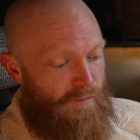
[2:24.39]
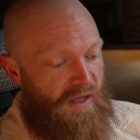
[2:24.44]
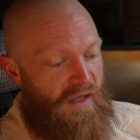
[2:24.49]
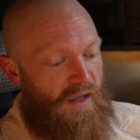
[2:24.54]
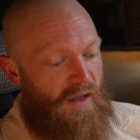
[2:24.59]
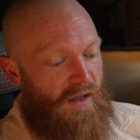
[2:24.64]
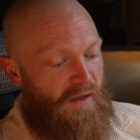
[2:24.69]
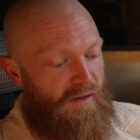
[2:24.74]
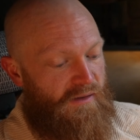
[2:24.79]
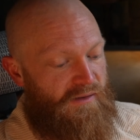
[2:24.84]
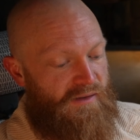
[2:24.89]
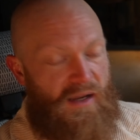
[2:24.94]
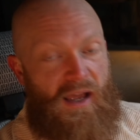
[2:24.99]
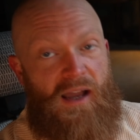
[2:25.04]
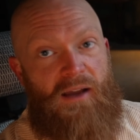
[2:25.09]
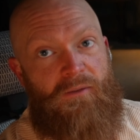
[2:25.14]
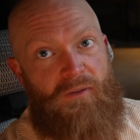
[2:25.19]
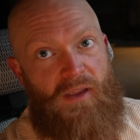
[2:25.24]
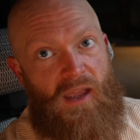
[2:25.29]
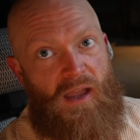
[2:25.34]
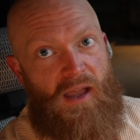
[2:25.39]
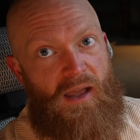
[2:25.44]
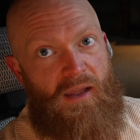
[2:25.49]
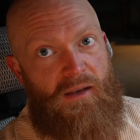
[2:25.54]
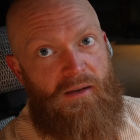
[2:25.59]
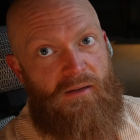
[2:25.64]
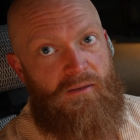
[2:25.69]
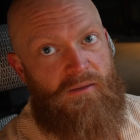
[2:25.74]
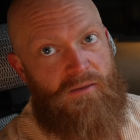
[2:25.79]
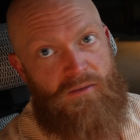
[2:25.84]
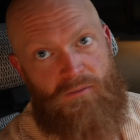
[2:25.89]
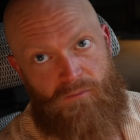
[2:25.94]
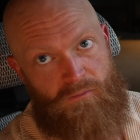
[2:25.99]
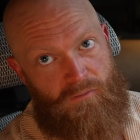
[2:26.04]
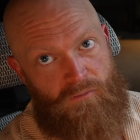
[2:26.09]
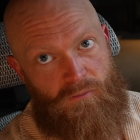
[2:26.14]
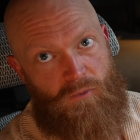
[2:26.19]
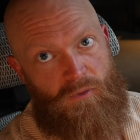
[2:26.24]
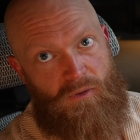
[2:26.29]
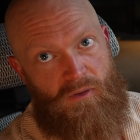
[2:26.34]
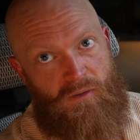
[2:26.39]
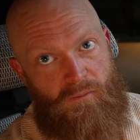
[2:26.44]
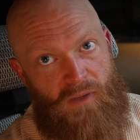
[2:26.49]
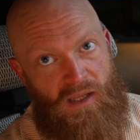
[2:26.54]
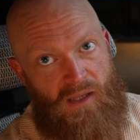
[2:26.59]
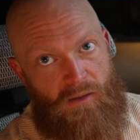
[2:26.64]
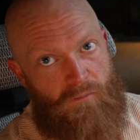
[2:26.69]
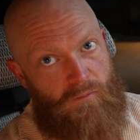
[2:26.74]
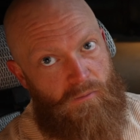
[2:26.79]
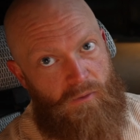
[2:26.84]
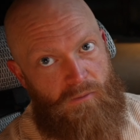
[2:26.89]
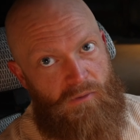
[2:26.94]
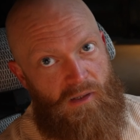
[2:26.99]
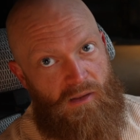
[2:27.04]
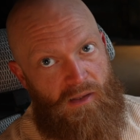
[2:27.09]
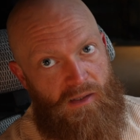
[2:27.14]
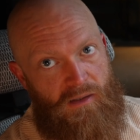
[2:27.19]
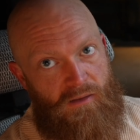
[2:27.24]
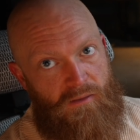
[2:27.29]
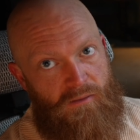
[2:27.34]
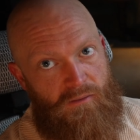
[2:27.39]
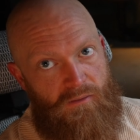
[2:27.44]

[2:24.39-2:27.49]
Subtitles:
because I've got, we're really,